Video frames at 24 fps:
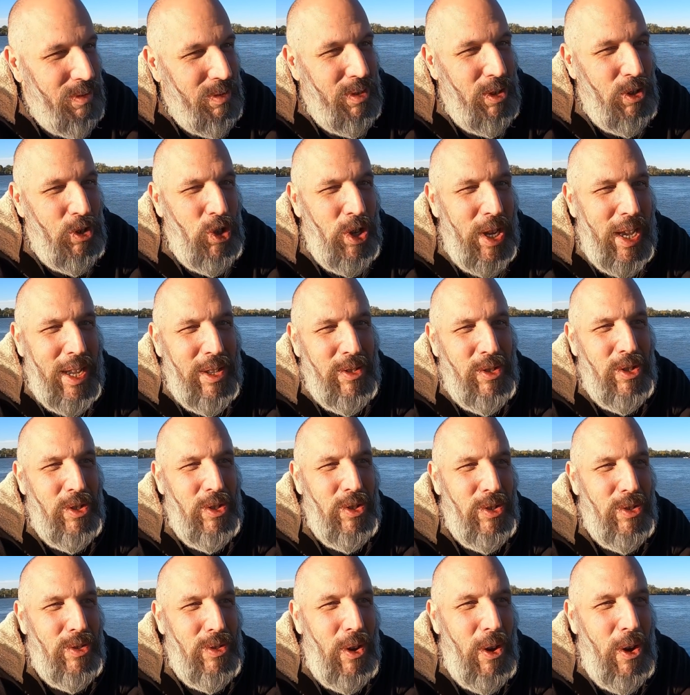the
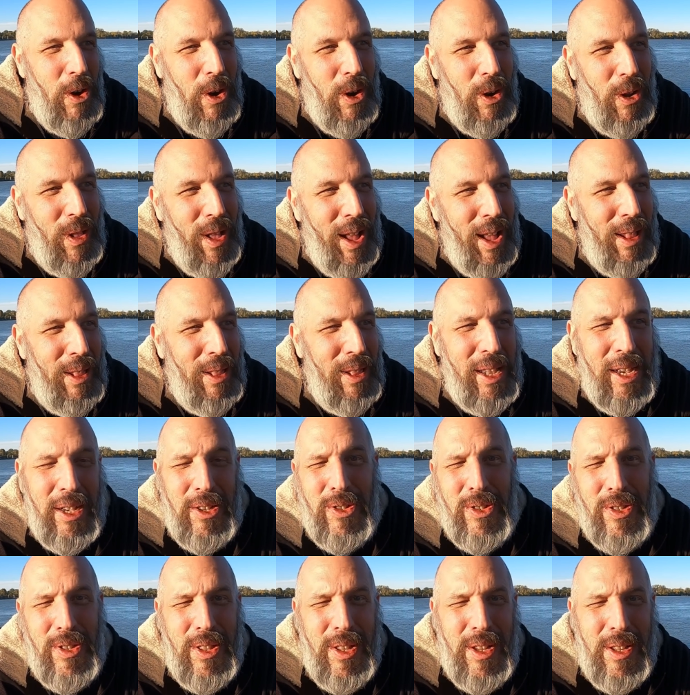chances are a lot
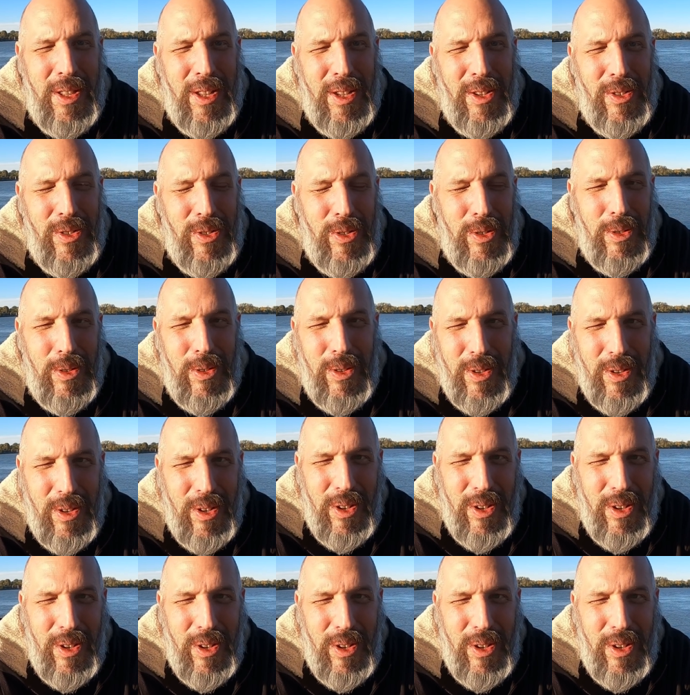less than is,